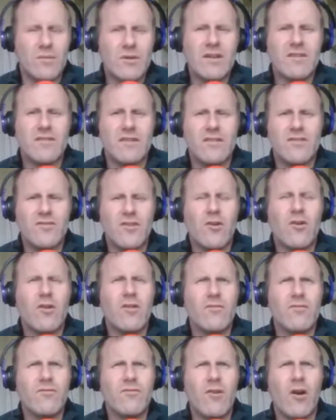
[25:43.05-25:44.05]
I'm guessing it's
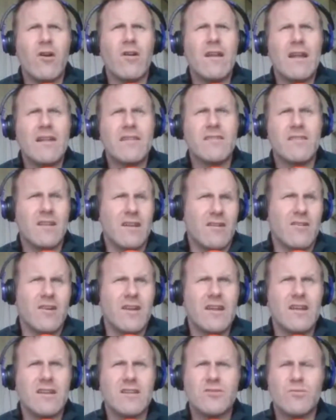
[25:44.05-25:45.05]
for foreign lads to learn
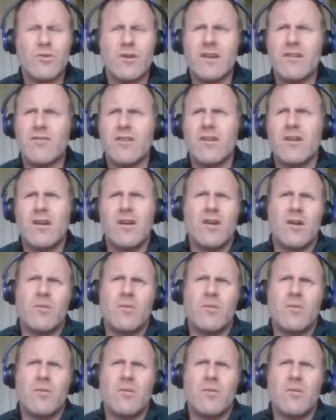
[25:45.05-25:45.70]
English and whatever.